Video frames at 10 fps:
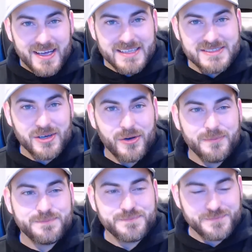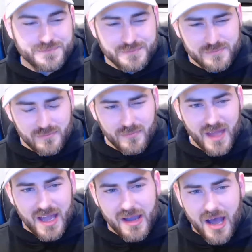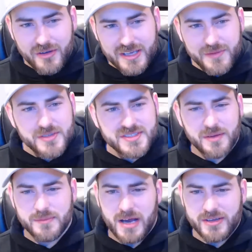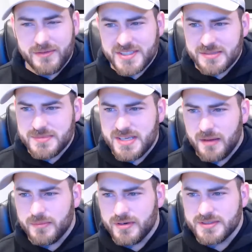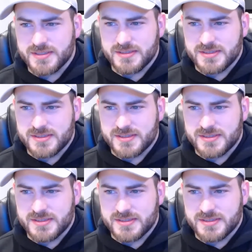And so I'll give you some numbers.